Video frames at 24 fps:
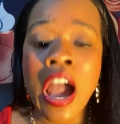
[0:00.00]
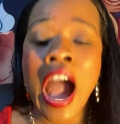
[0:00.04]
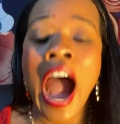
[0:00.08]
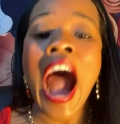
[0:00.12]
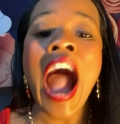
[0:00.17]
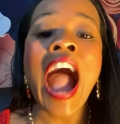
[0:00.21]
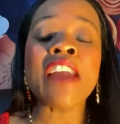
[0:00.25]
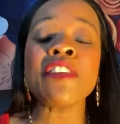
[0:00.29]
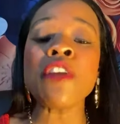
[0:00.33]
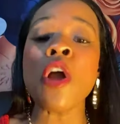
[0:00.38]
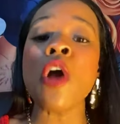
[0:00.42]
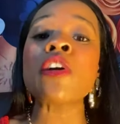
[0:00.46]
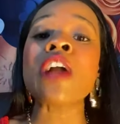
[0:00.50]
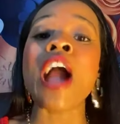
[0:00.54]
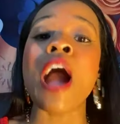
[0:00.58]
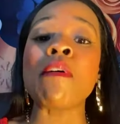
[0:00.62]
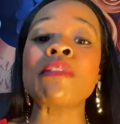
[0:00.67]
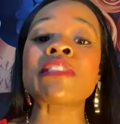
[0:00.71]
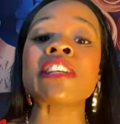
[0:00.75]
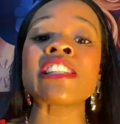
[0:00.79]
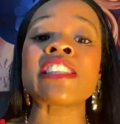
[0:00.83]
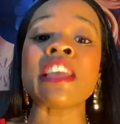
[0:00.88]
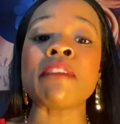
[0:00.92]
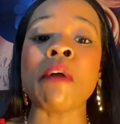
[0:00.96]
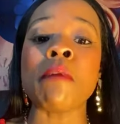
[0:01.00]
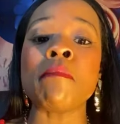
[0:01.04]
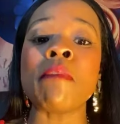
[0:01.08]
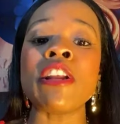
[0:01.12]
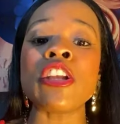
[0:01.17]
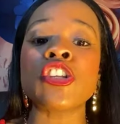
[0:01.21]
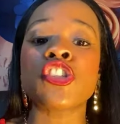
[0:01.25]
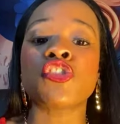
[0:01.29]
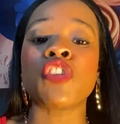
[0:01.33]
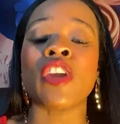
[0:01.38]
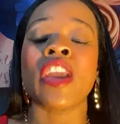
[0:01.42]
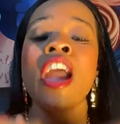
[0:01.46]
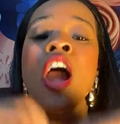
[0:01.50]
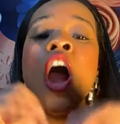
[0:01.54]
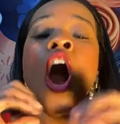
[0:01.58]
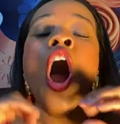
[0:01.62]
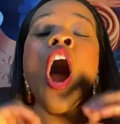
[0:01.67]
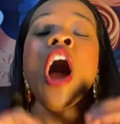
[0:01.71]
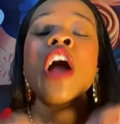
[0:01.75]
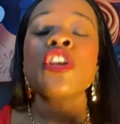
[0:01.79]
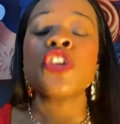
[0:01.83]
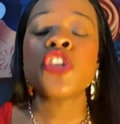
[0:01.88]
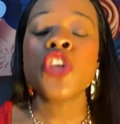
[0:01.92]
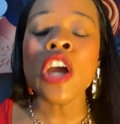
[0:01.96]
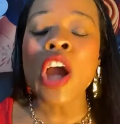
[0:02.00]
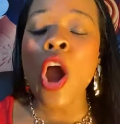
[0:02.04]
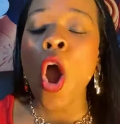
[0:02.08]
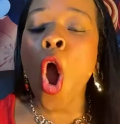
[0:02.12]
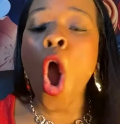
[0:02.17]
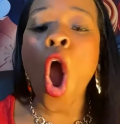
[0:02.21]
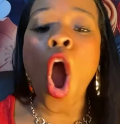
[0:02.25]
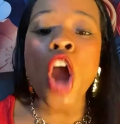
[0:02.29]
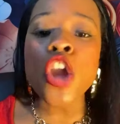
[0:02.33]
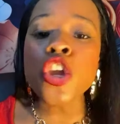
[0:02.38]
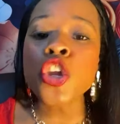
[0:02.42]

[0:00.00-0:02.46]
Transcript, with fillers: I know God will sustain my ministry. All